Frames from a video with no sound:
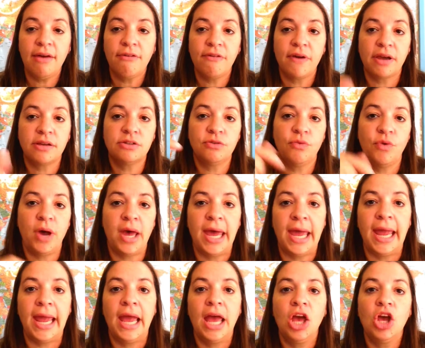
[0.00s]
effective
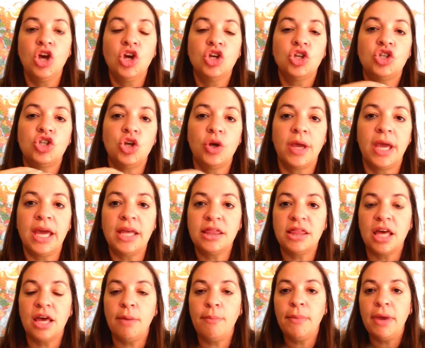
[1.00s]
way to get
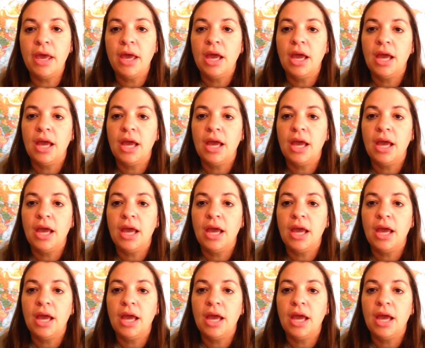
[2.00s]
them